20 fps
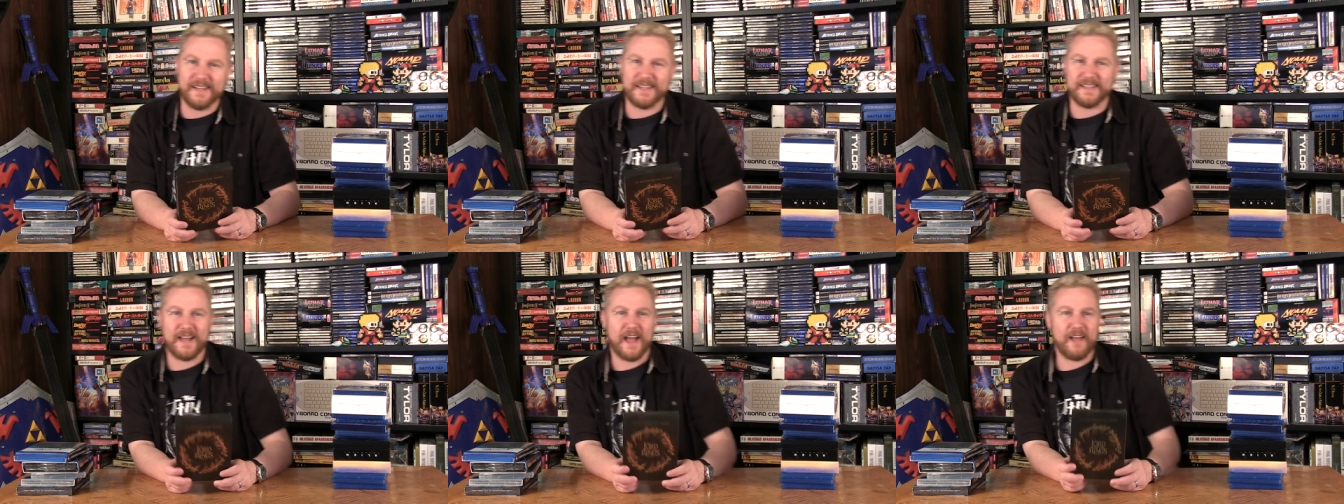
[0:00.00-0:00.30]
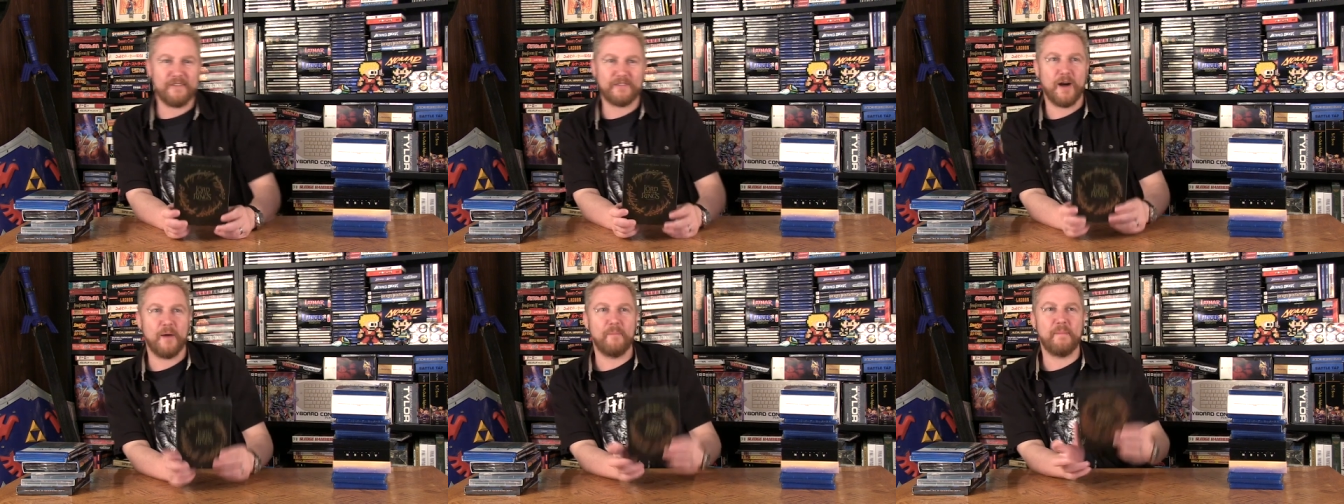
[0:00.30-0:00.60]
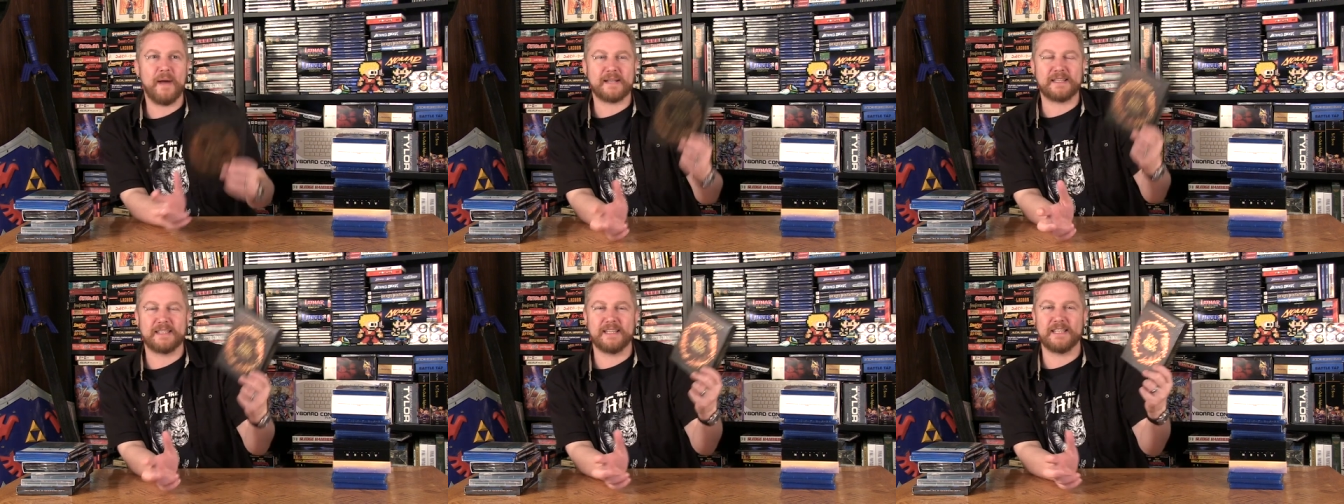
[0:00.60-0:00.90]
And I've gone
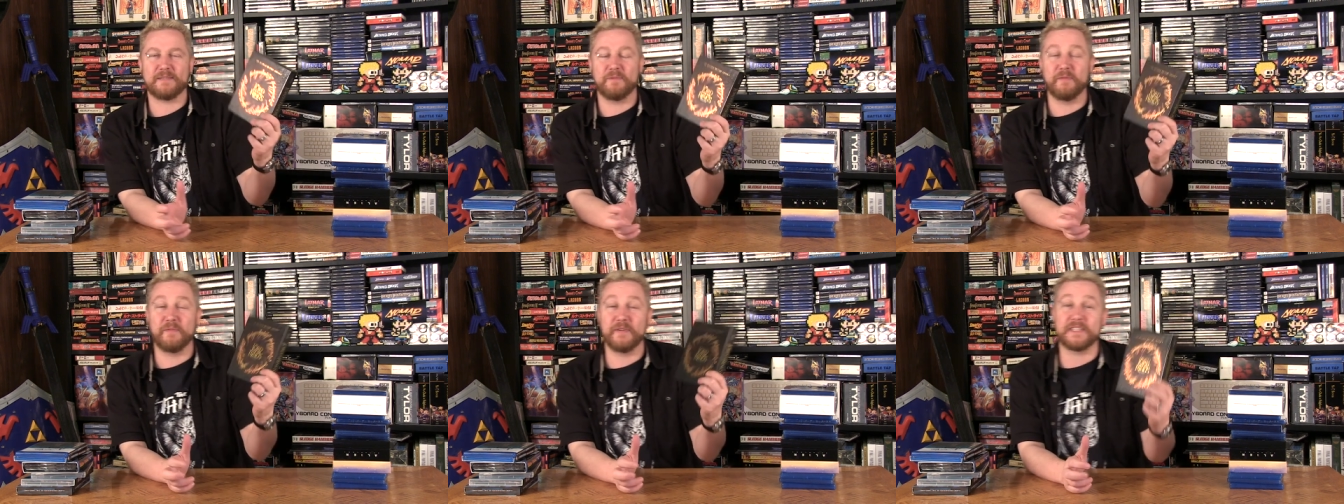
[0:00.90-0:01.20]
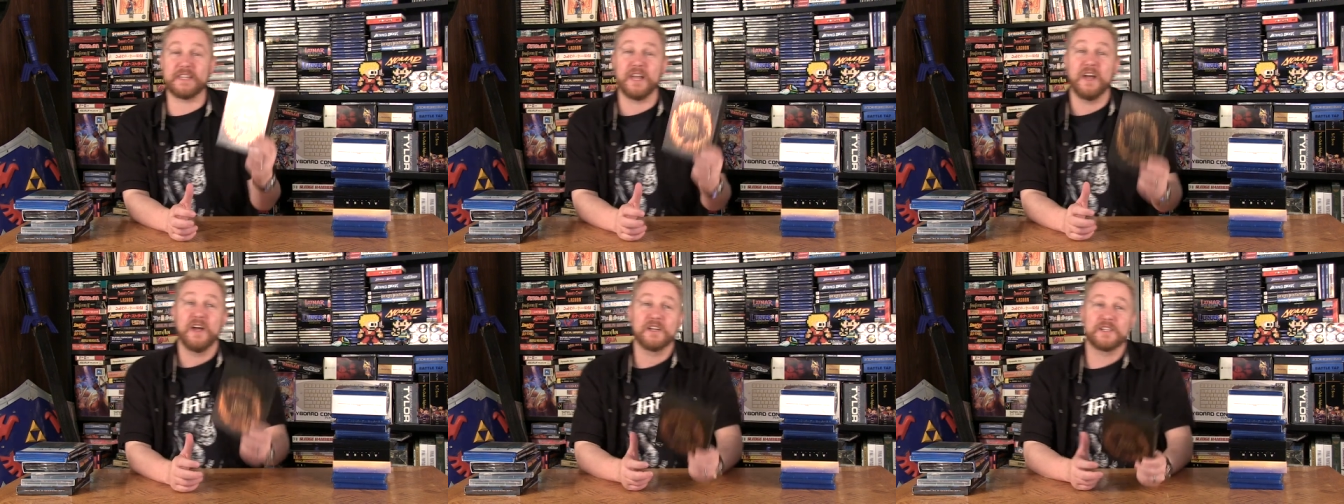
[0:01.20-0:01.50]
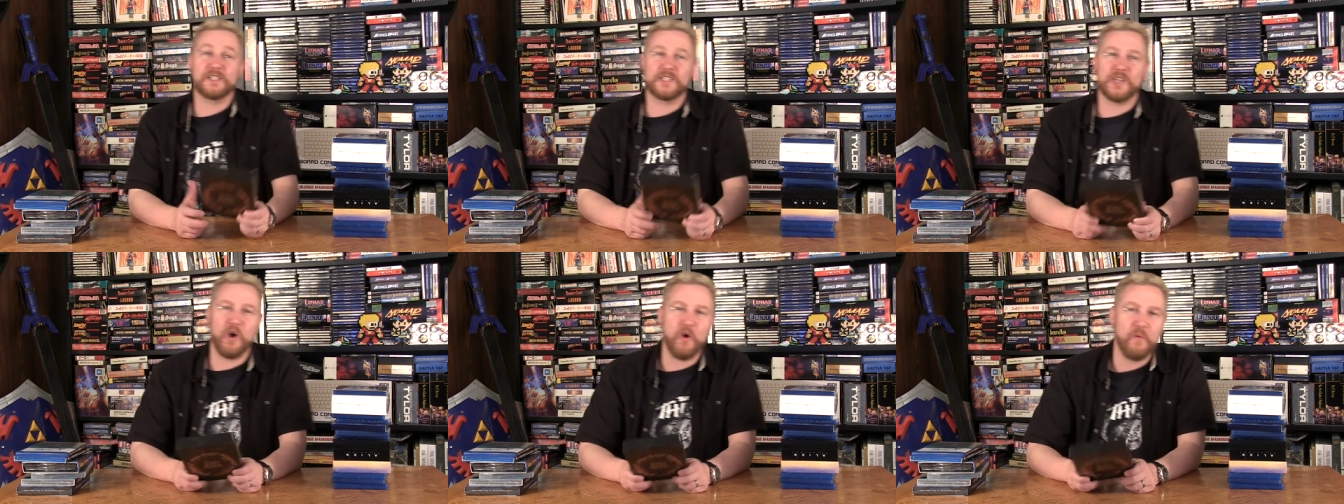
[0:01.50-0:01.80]
back to these movies
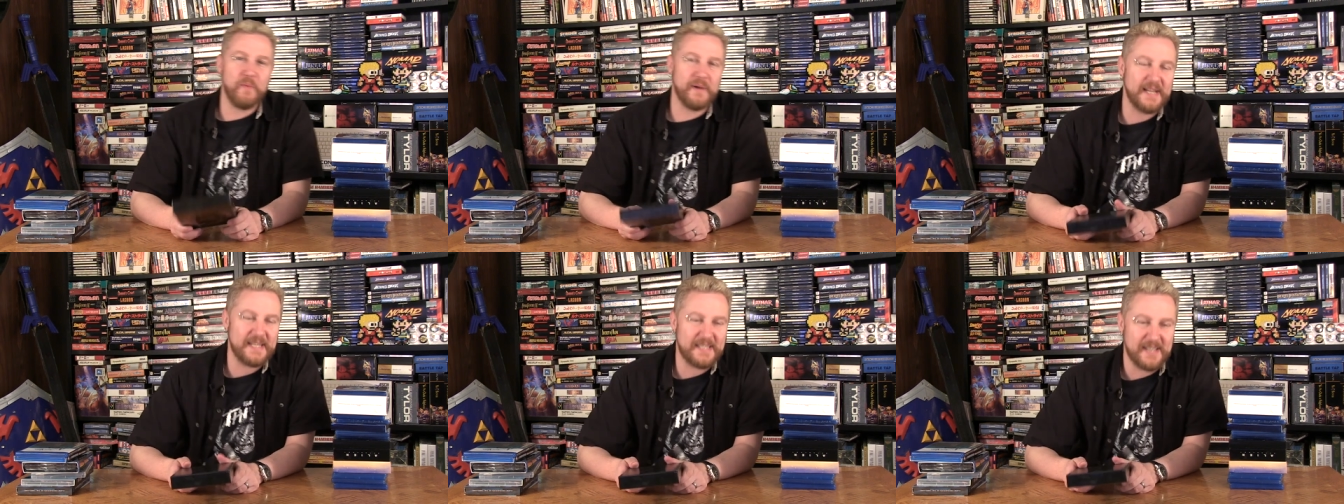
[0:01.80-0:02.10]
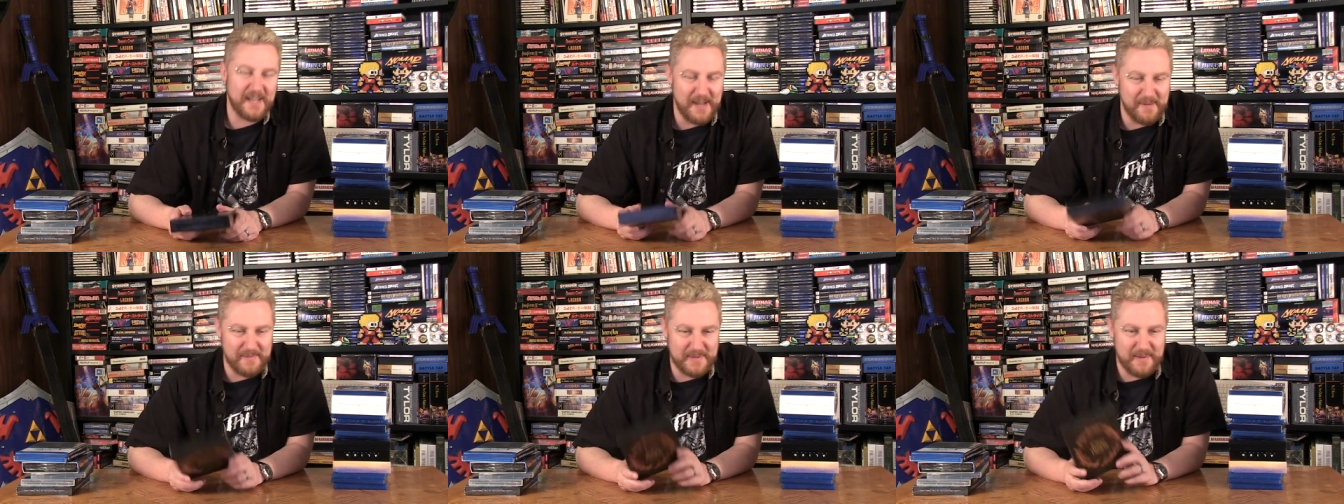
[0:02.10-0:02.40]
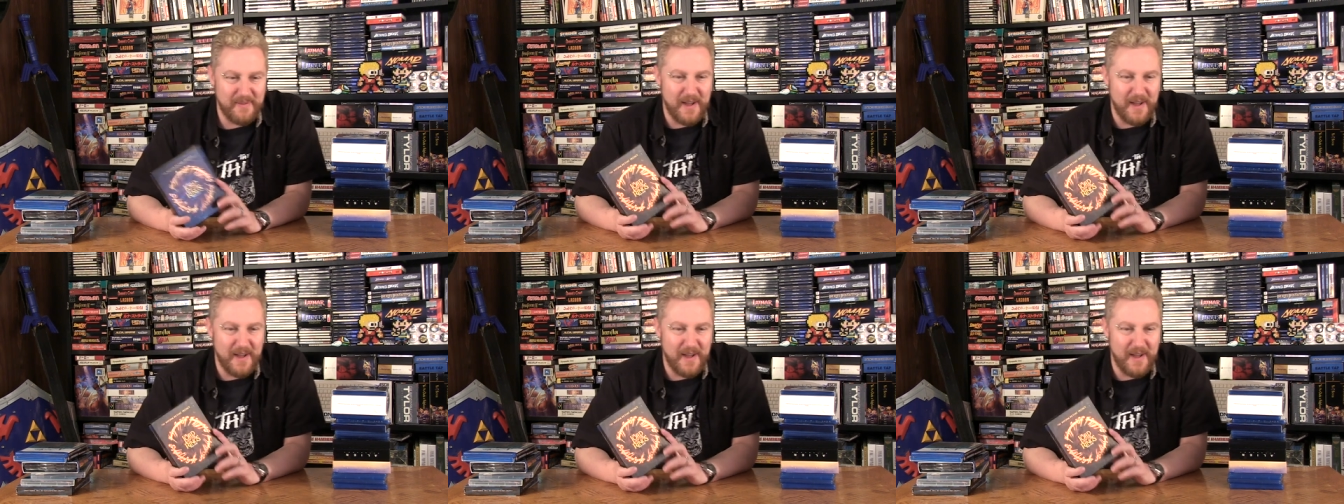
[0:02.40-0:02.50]
so many times.